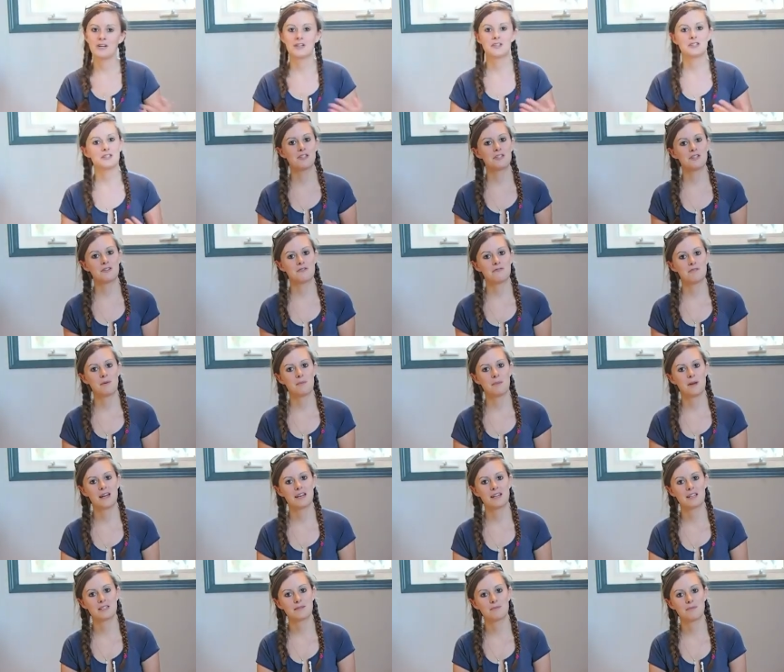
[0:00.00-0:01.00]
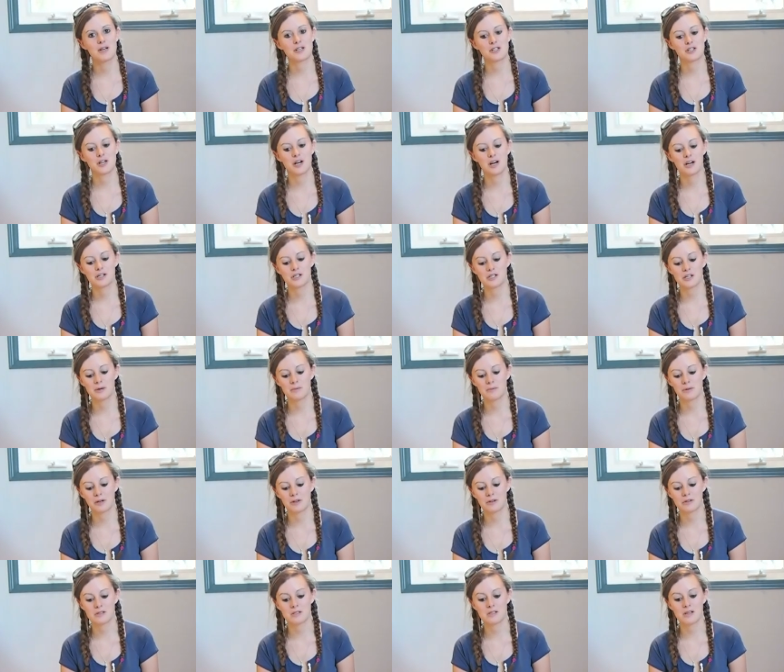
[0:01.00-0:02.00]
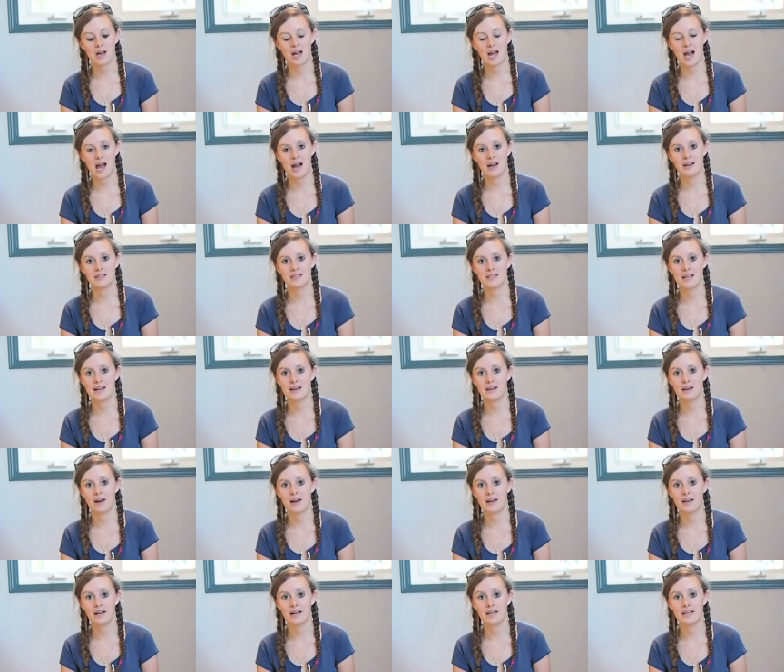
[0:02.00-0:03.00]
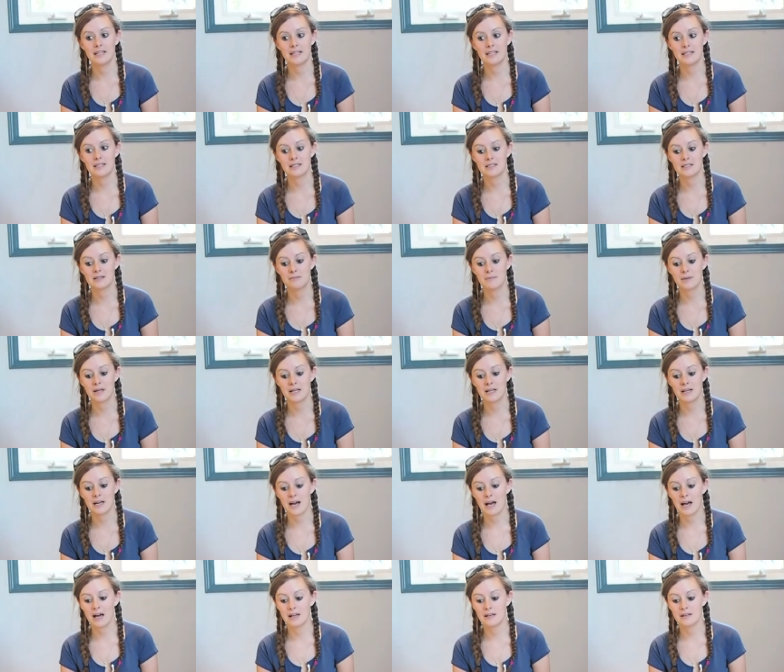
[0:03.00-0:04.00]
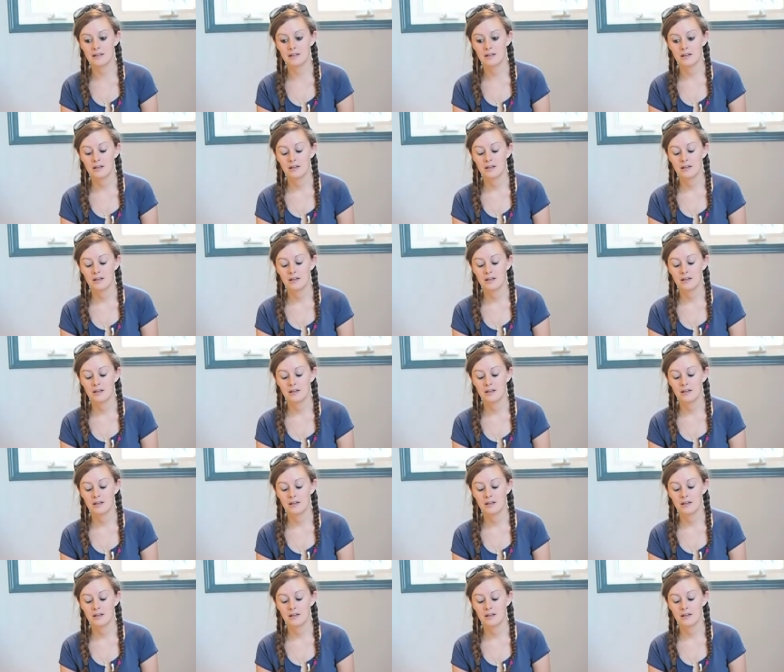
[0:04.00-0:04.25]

just to replace my charger because I had a deadline I needed to meet and